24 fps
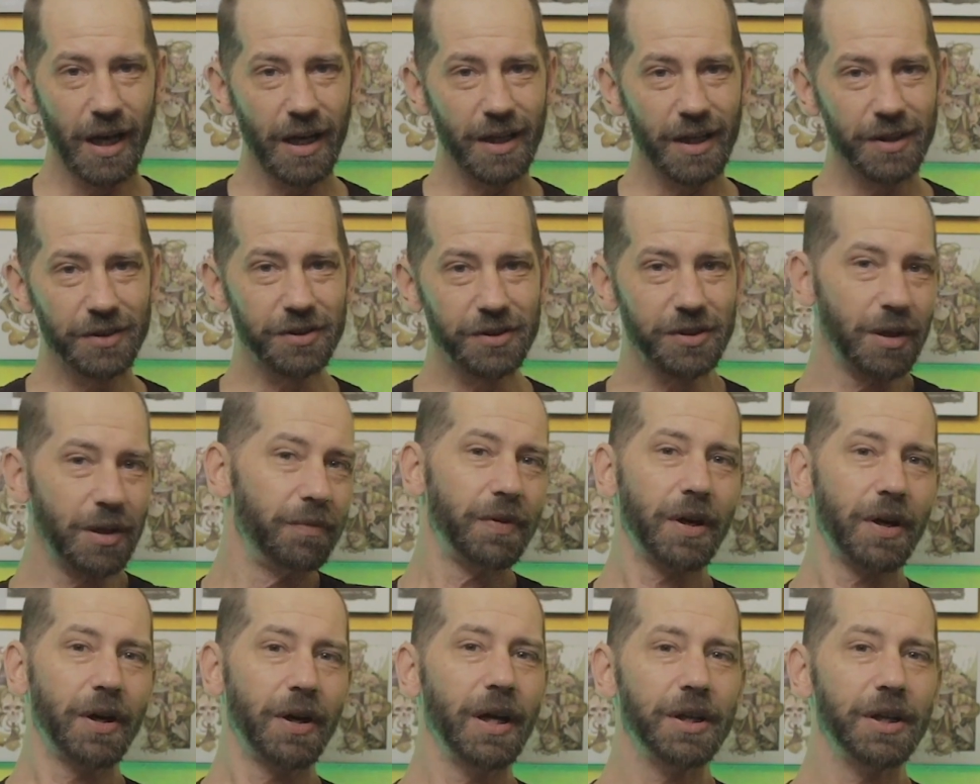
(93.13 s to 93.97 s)
Some
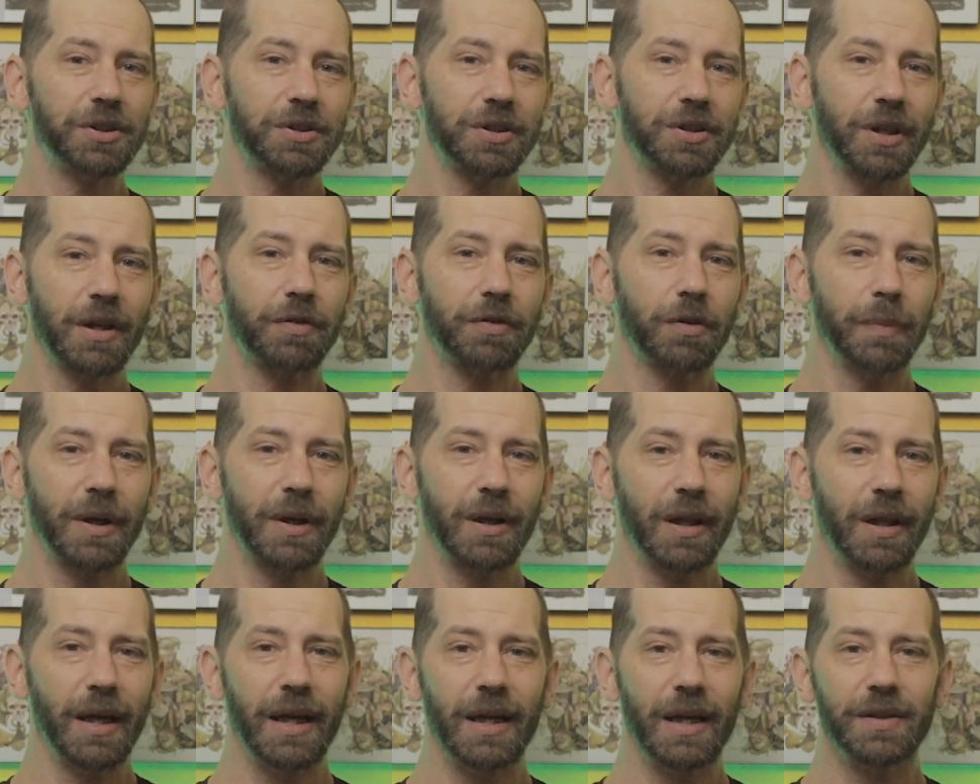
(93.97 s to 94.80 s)
variations like
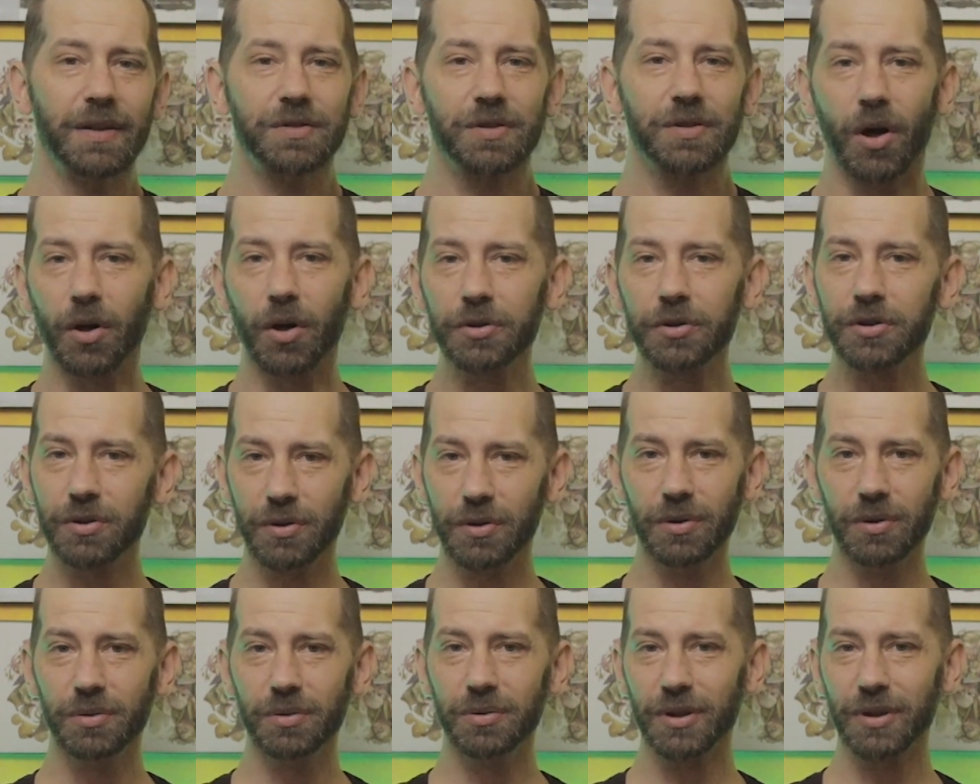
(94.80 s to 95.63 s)
Forbidden Lands also
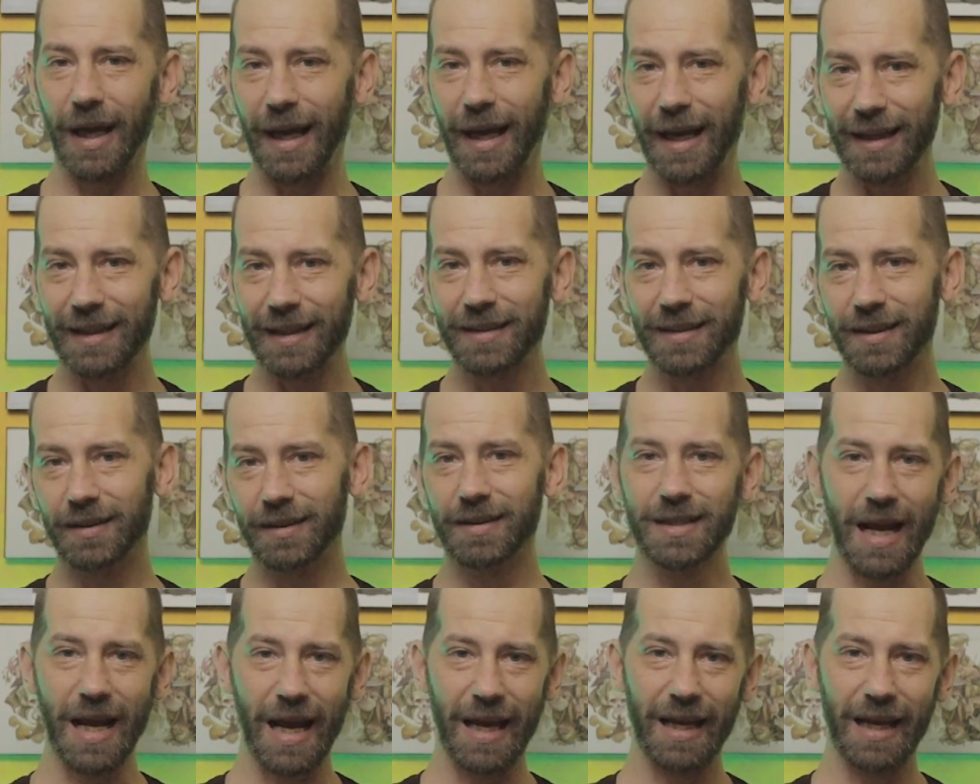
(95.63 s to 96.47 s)
use 8,
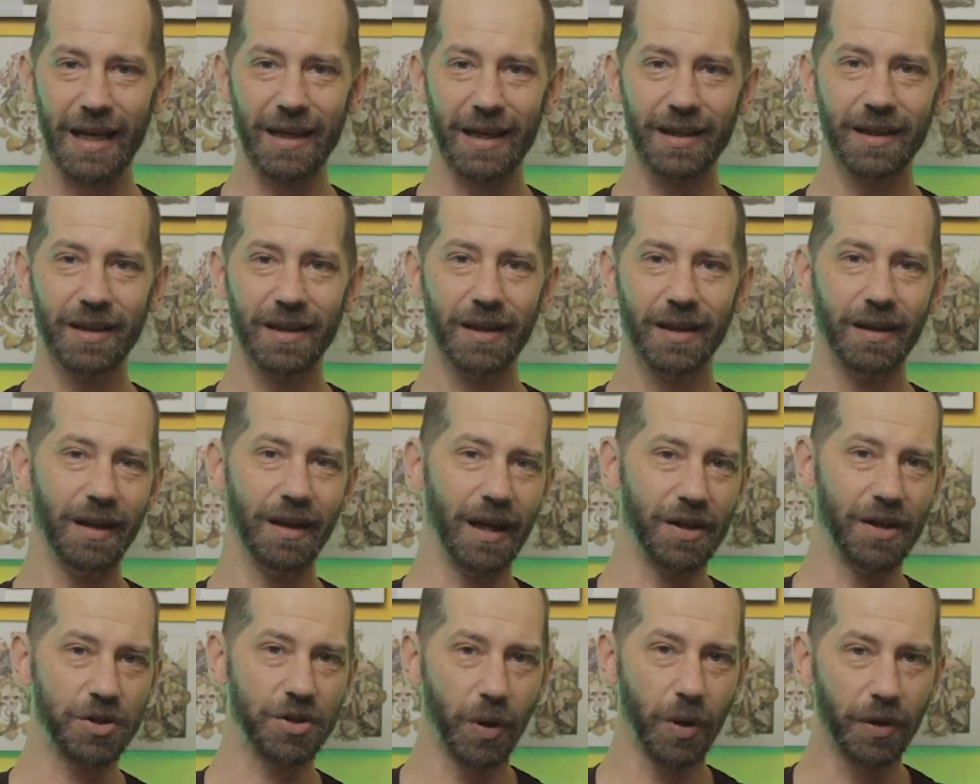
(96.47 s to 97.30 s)
10,
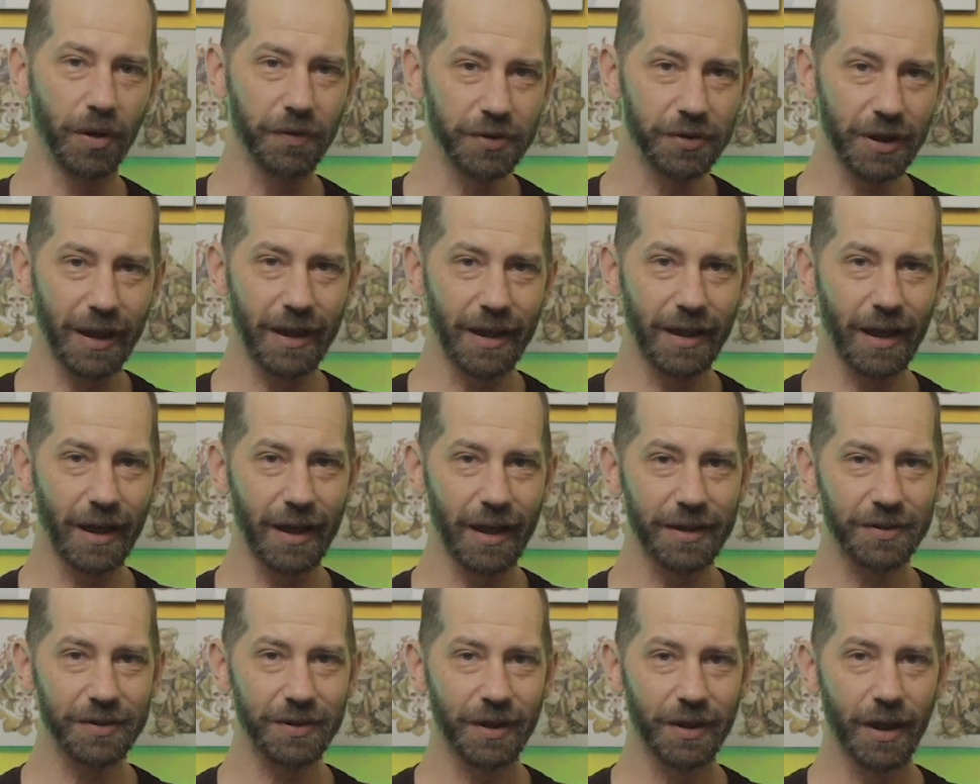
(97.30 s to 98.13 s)
and 12-sided
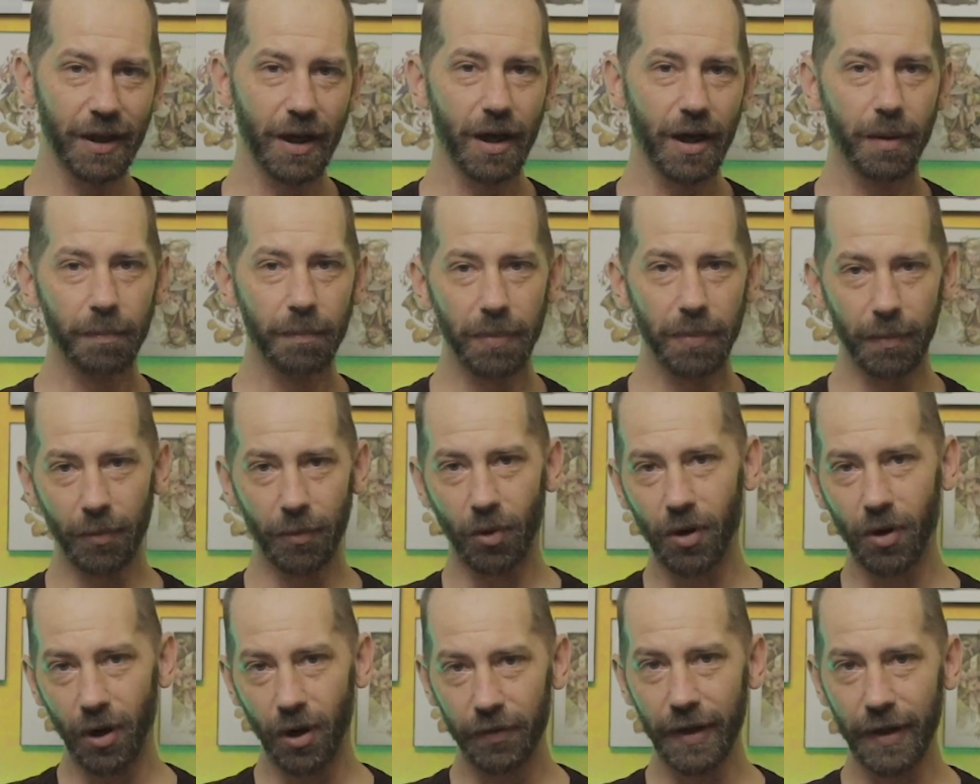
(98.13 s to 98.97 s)
dice, but
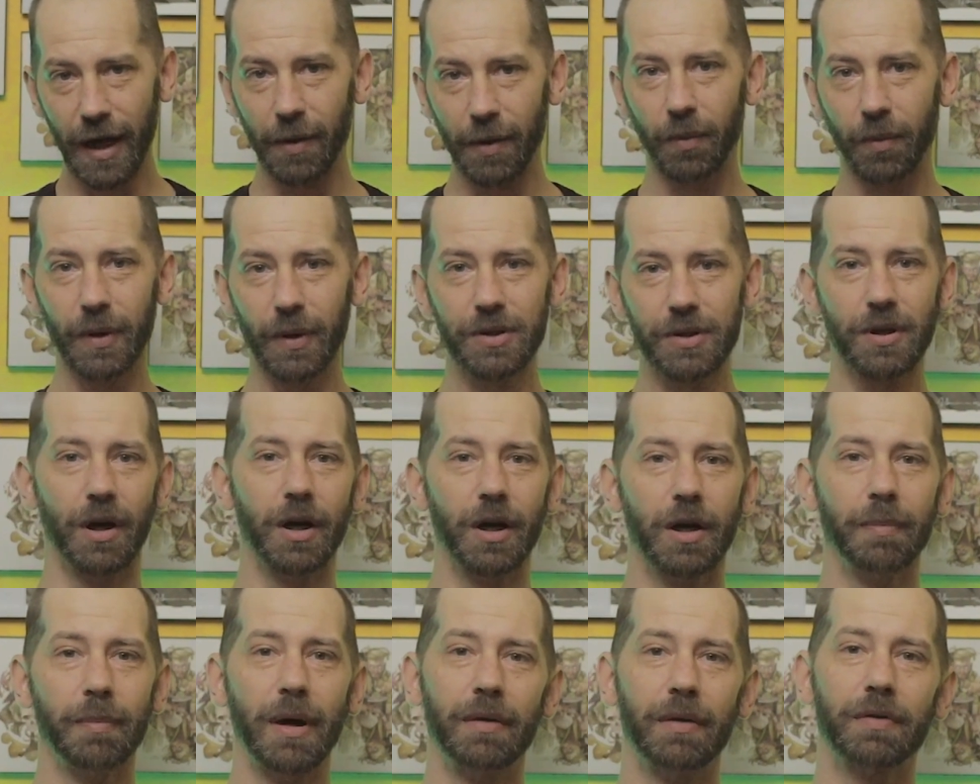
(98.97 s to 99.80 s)
more on that when we
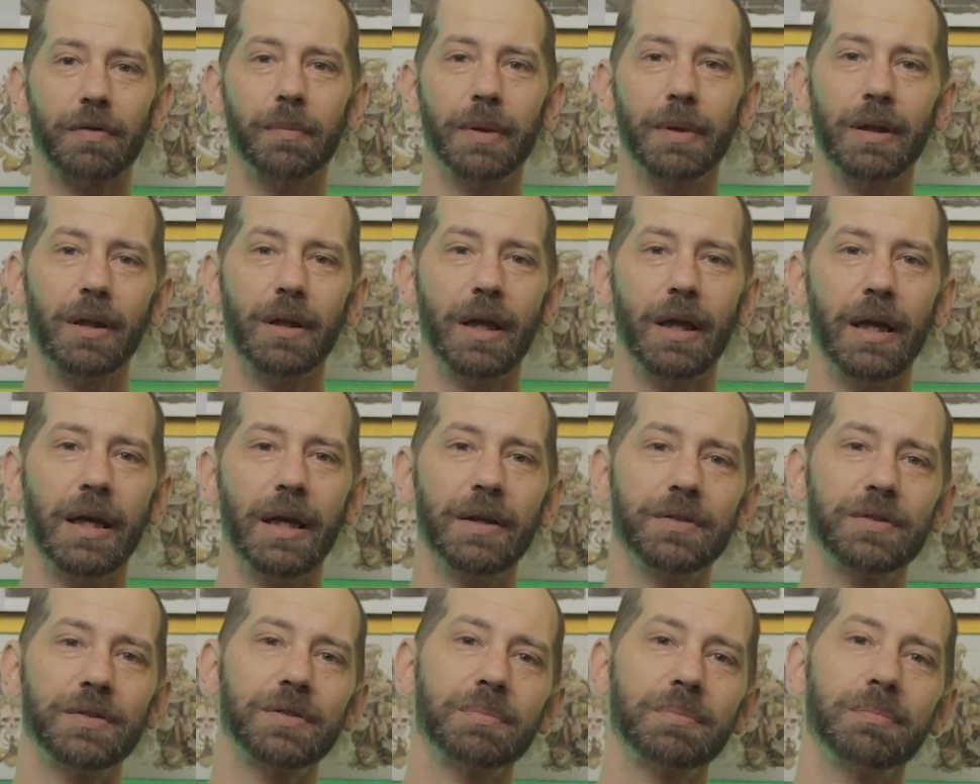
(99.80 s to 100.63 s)
talk about Forbidden
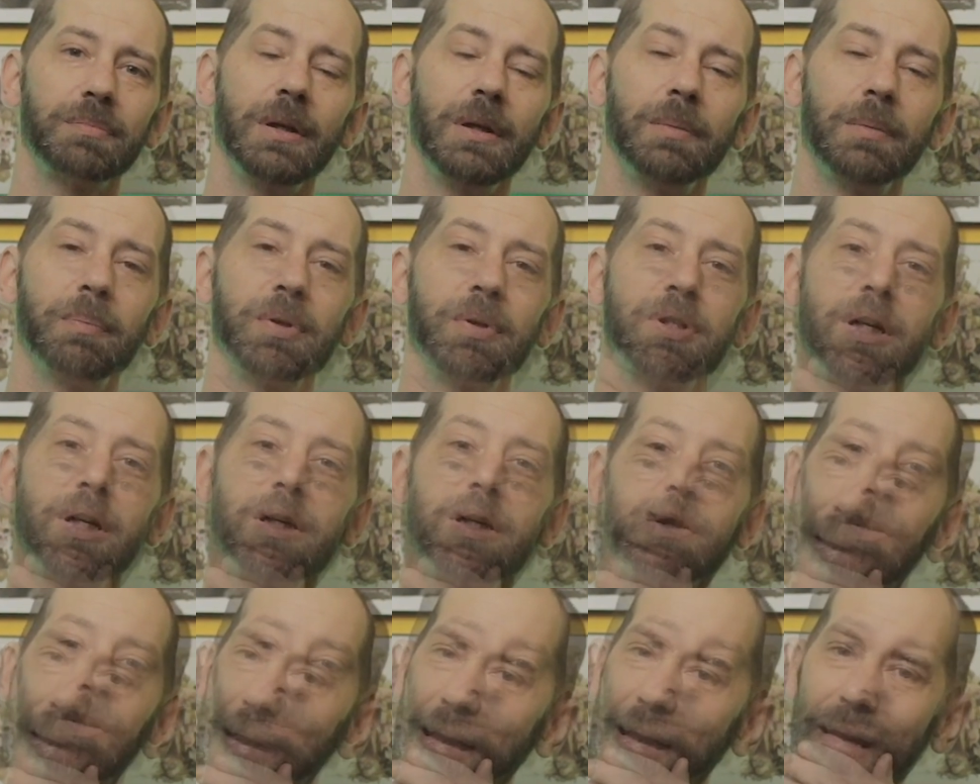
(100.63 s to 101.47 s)
Lands in
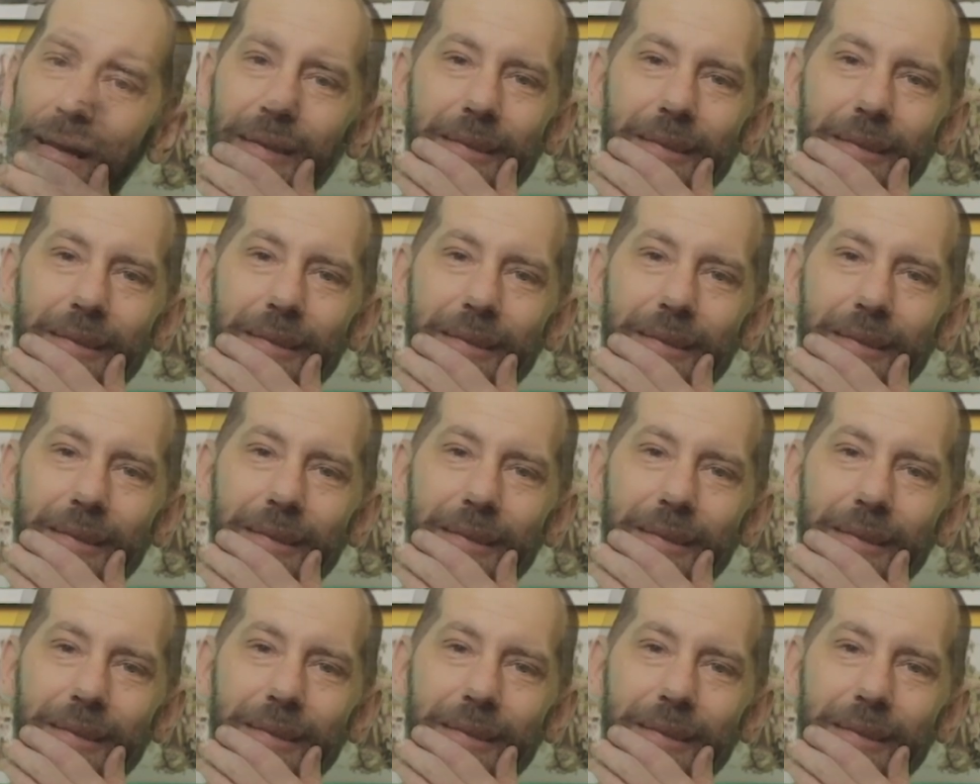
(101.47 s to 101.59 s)
particular.